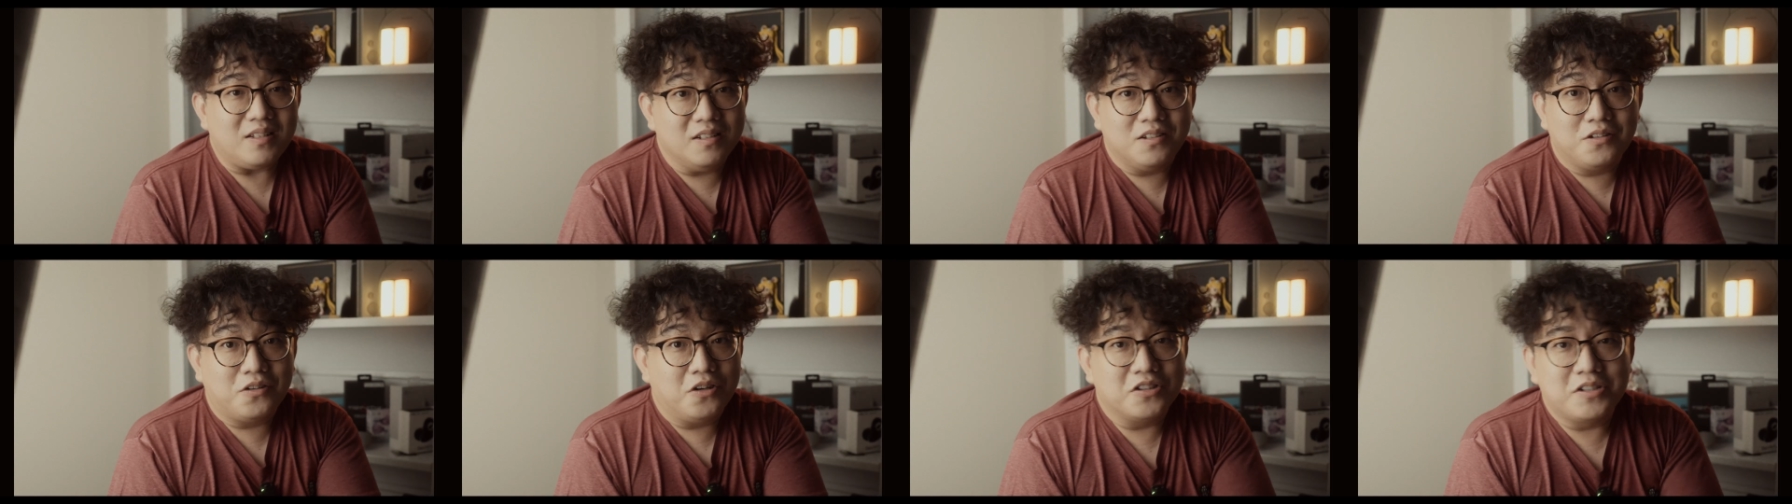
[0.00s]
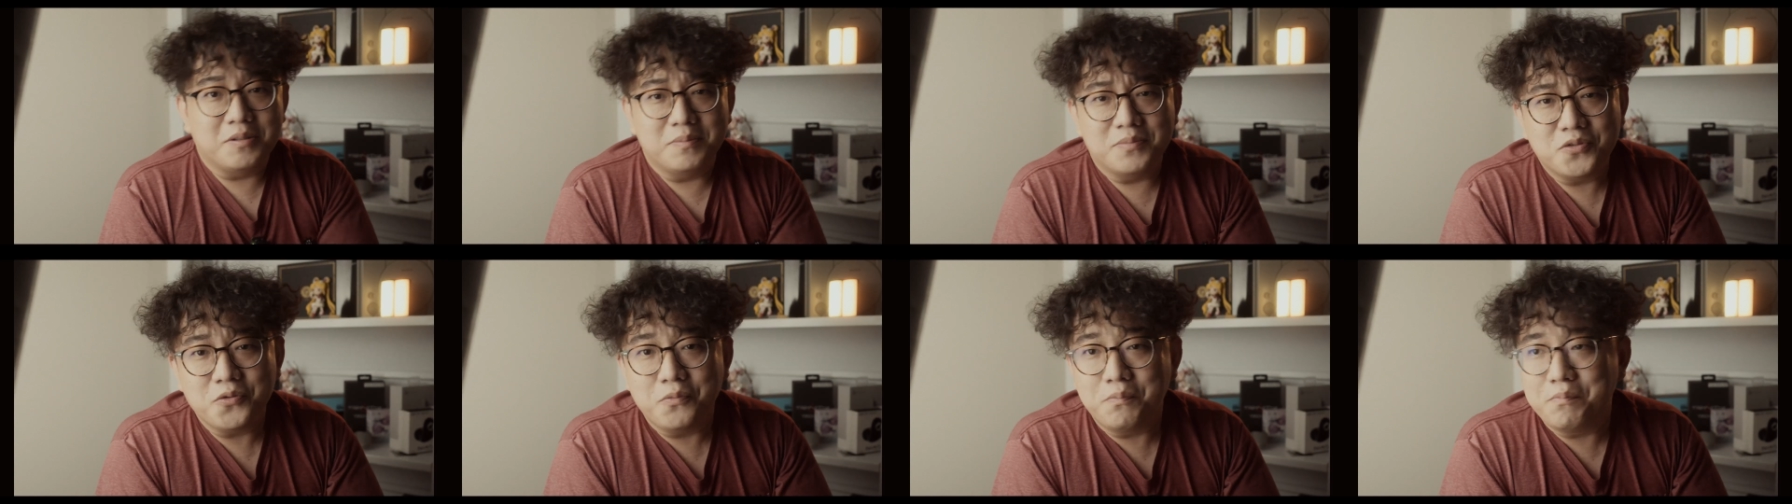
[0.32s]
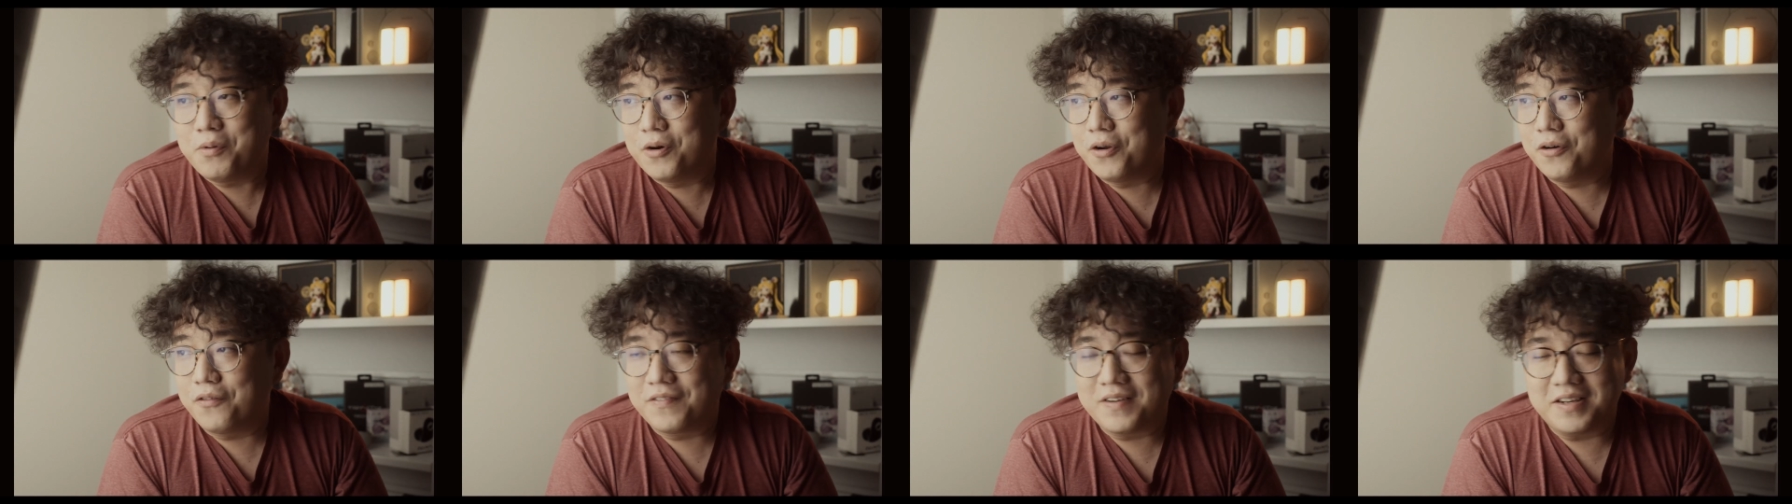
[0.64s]
Gosh, I'm so
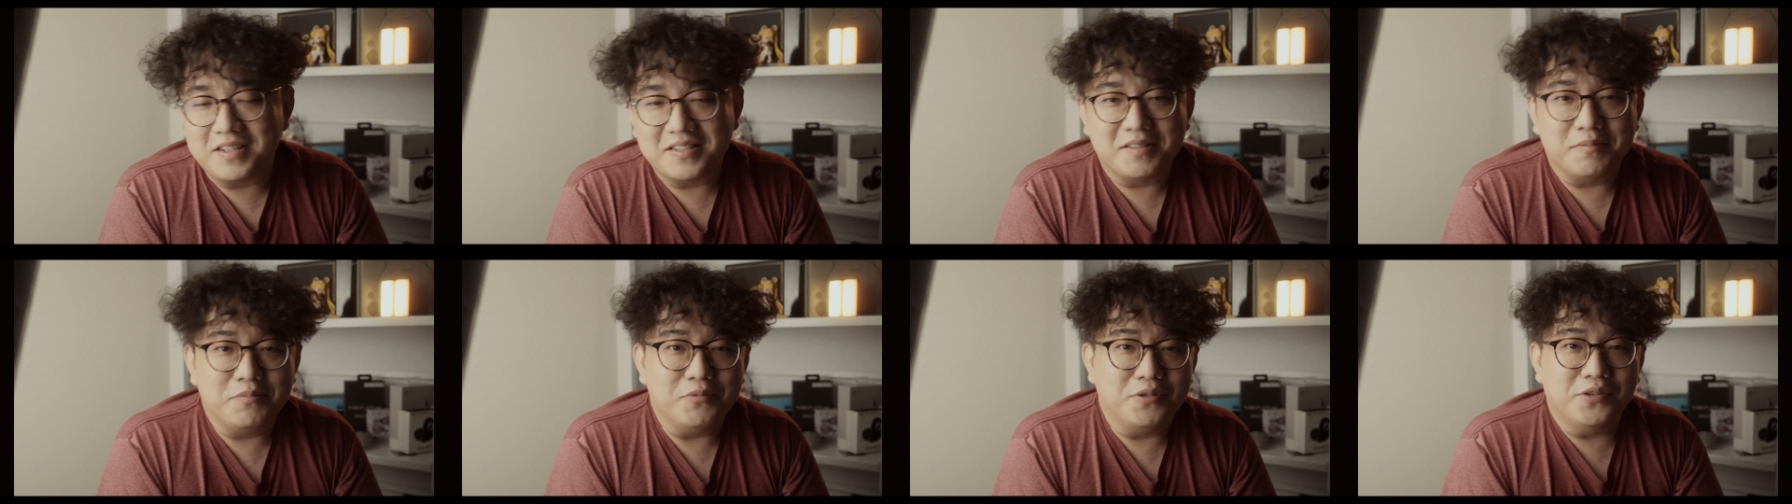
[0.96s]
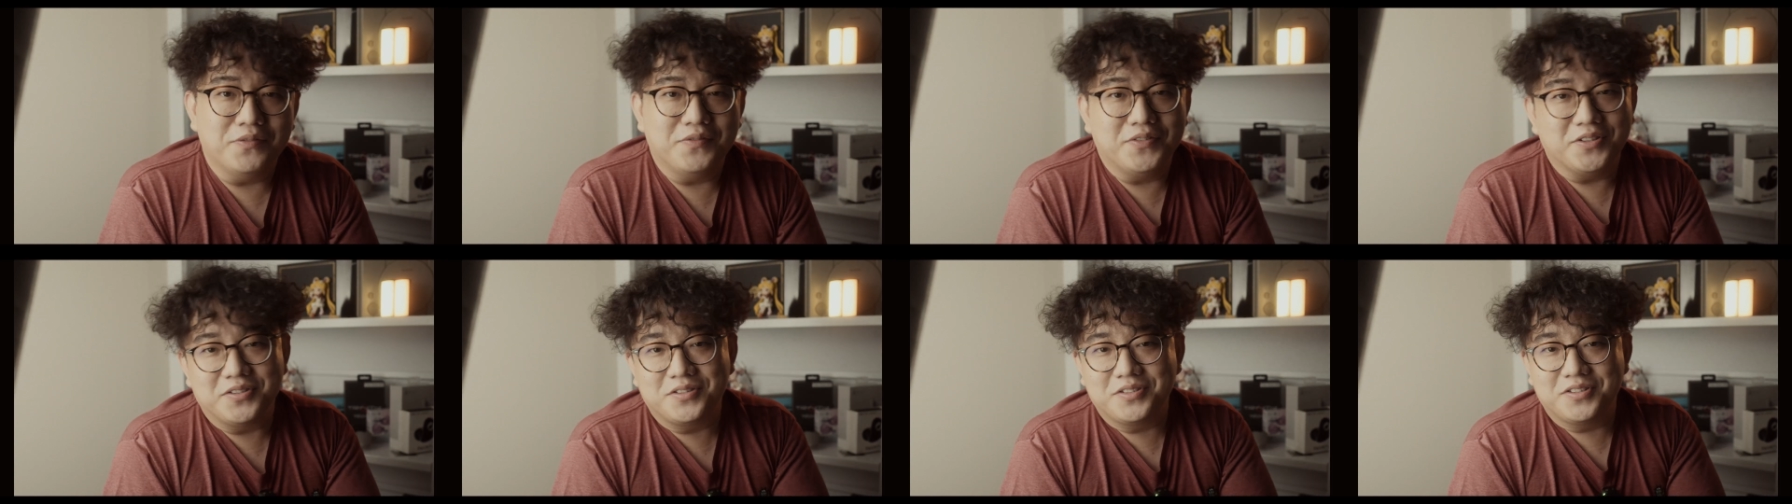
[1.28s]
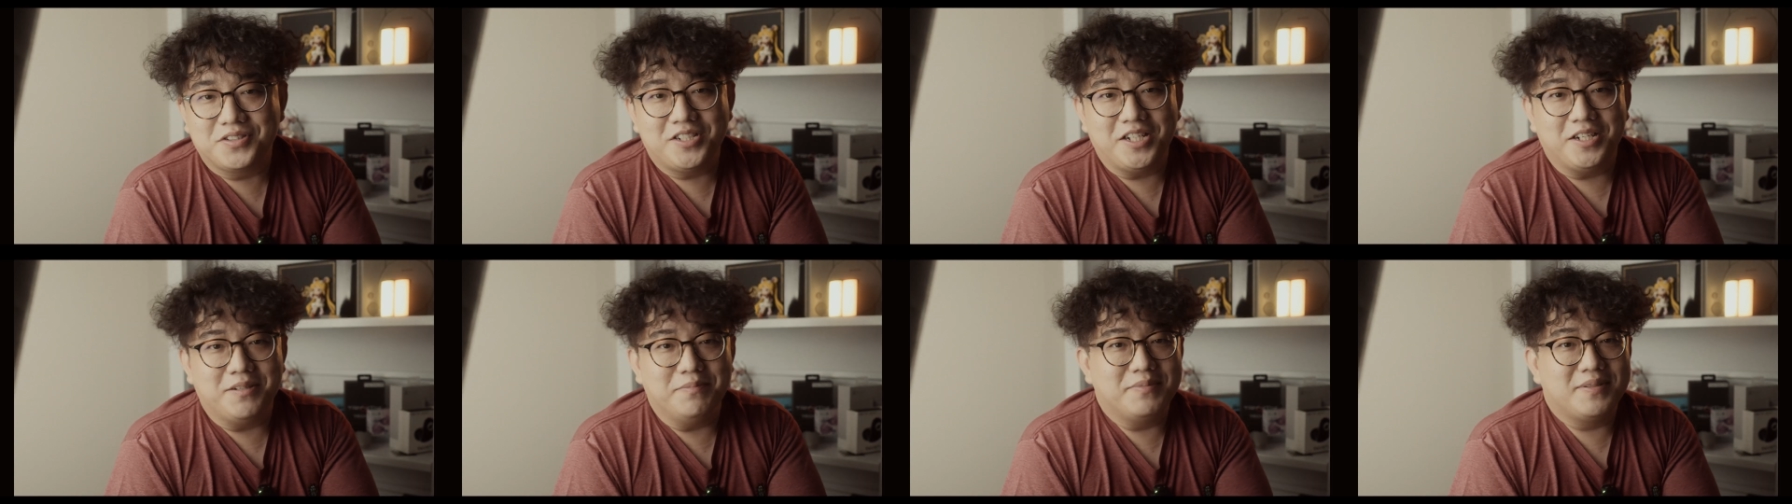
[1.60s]
bored of custom universal
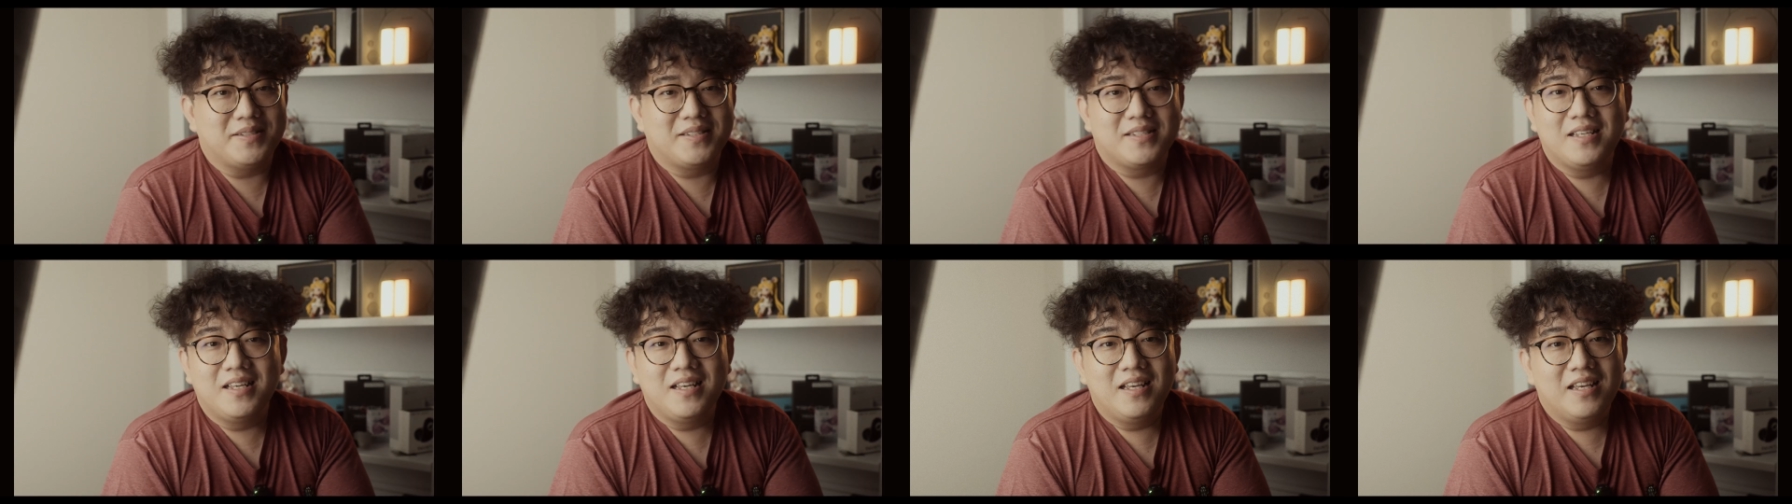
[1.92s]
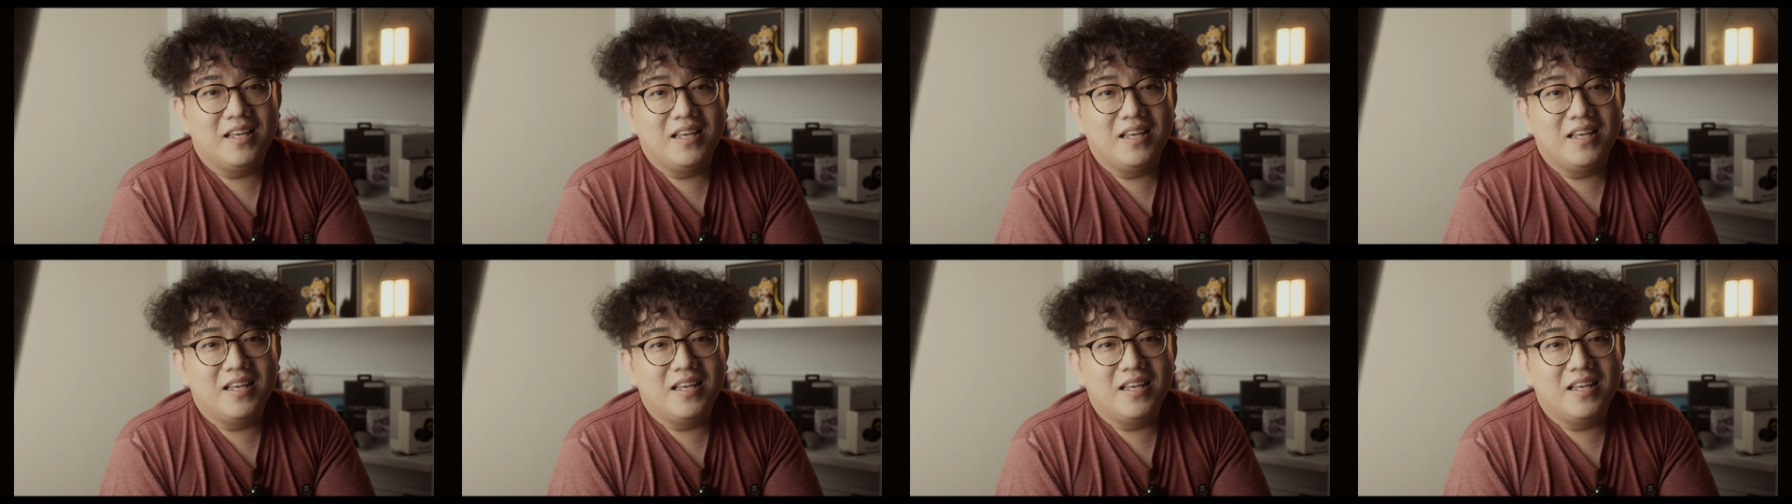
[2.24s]
shapes.